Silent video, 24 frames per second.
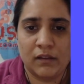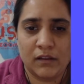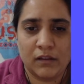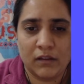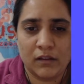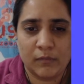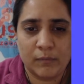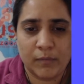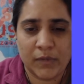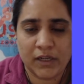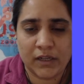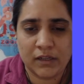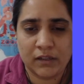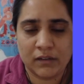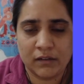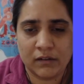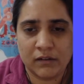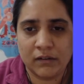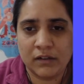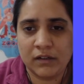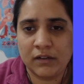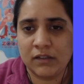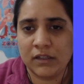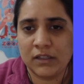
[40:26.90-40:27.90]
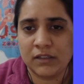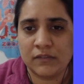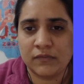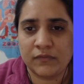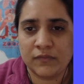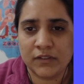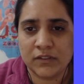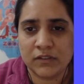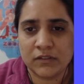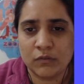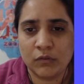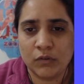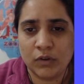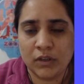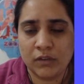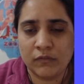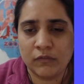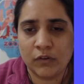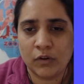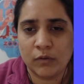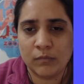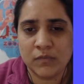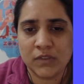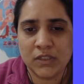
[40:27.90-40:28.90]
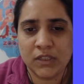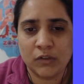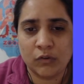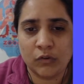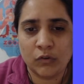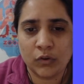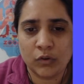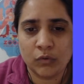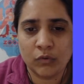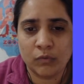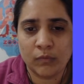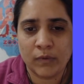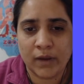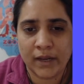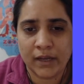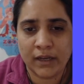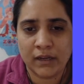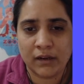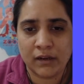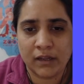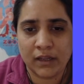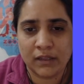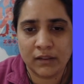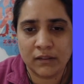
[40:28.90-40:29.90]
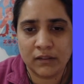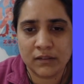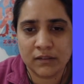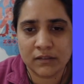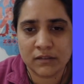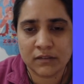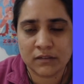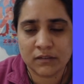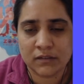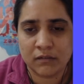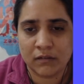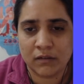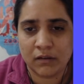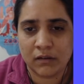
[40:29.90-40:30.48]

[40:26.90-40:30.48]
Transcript: But here it's going from 0 to 1 in this